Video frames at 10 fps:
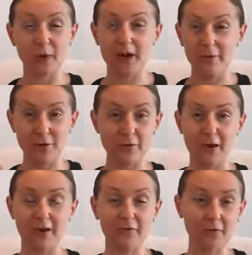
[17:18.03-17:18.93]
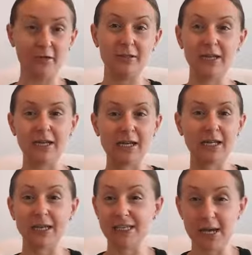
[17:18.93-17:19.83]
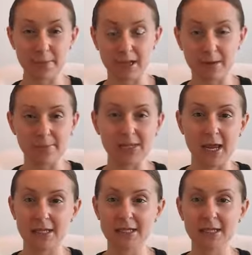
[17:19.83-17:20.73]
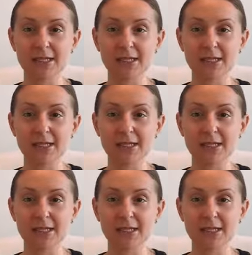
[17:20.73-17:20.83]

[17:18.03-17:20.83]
wherever you kind of feel any kind of like tummy upset.